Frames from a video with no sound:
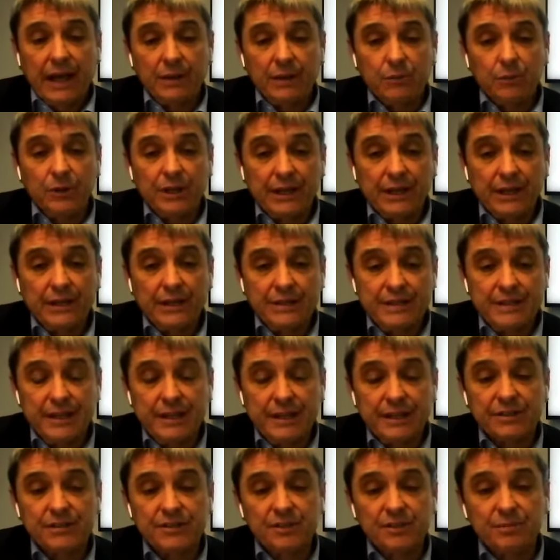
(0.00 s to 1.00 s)
we can
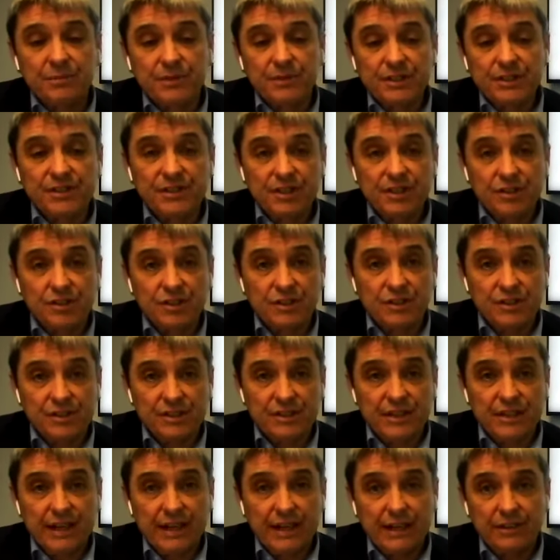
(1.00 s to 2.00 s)
take some
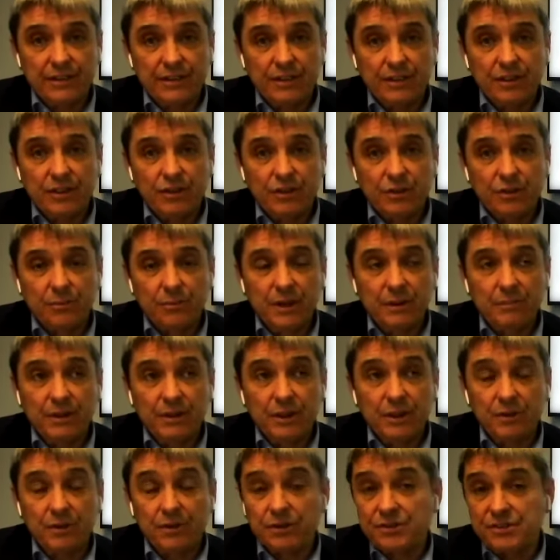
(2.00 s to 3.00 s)
decisions that, you know,
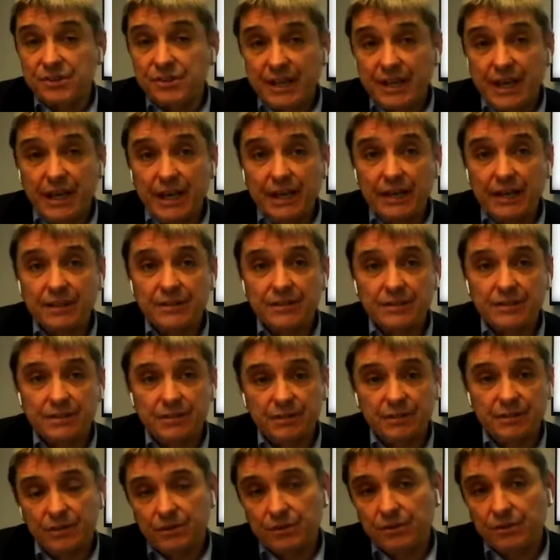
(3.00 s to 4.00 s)
maybe others can't.
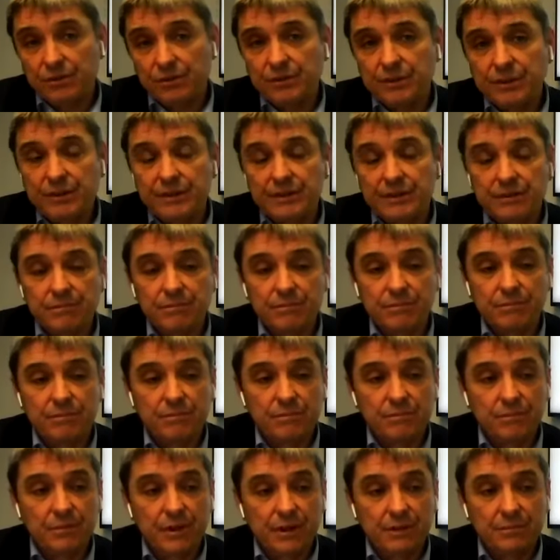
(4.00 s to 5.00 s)
You know,
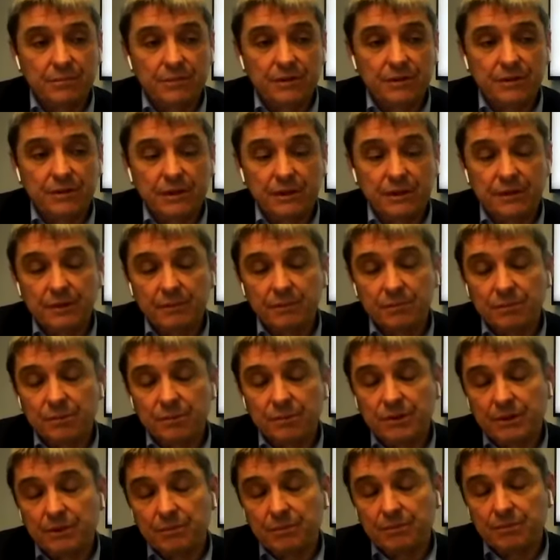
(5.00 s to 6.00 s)
I'm thinking
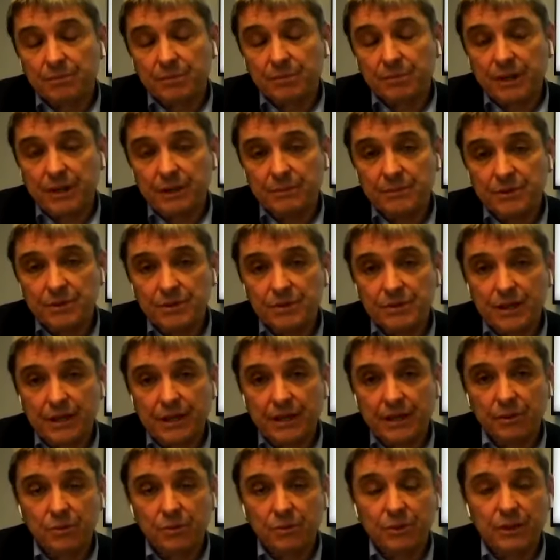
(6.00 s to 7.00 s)
for perhaps
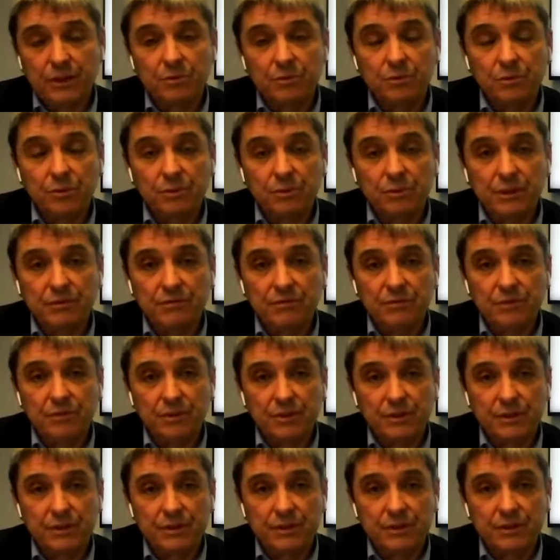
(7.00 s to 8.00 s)
anyone that would be
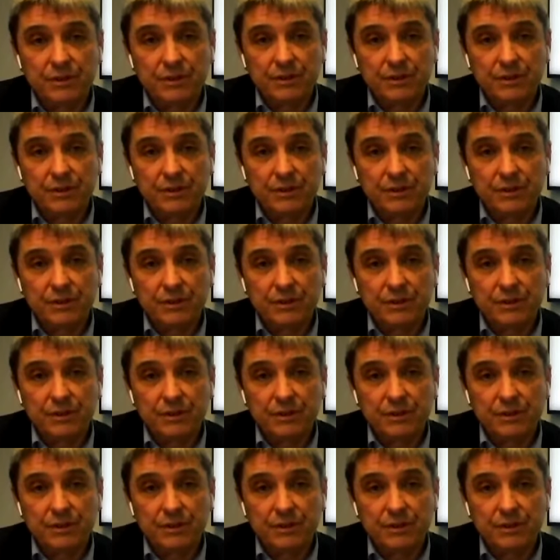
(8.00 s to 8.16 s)
funded